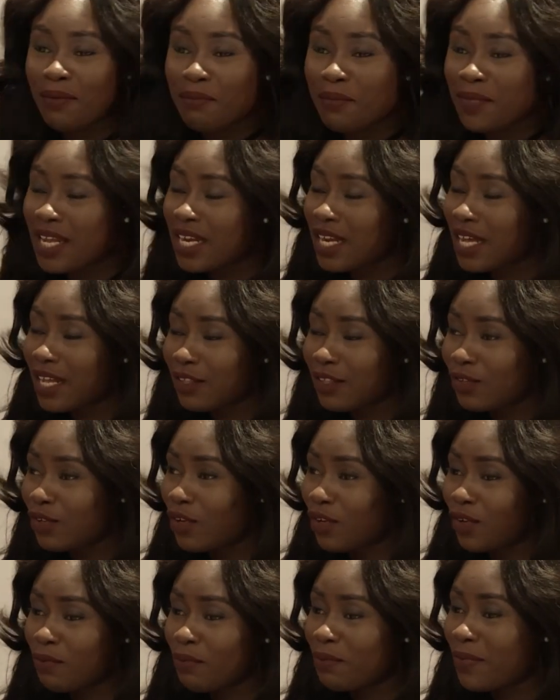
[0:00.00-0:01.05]
Men are
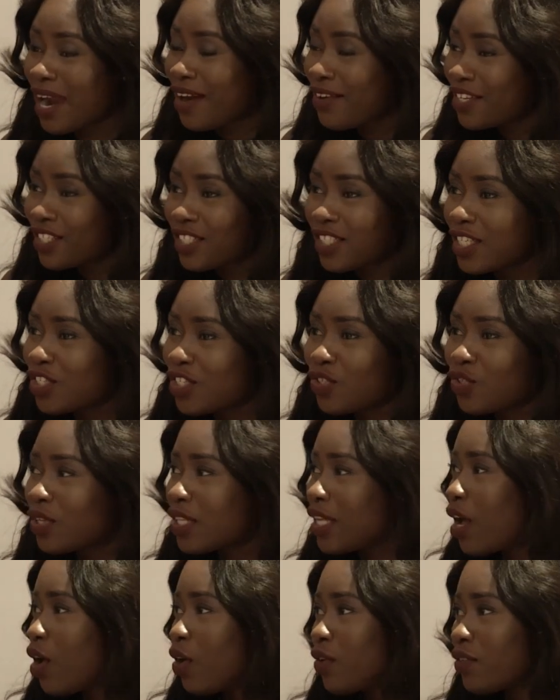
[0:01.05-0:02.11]
not, marriage is not
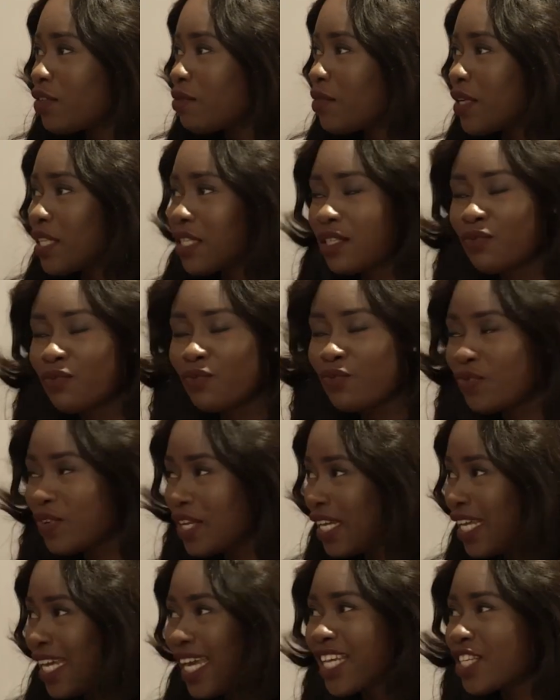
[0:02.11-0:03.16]
the ultimate,
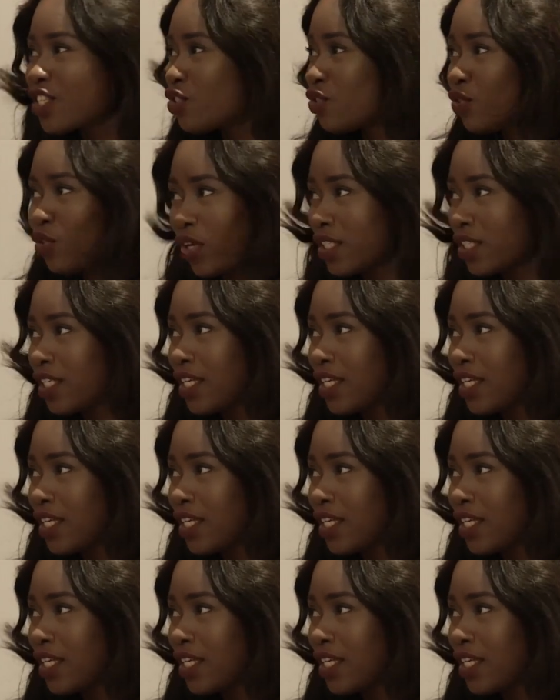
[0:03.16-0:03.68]
really, it's not.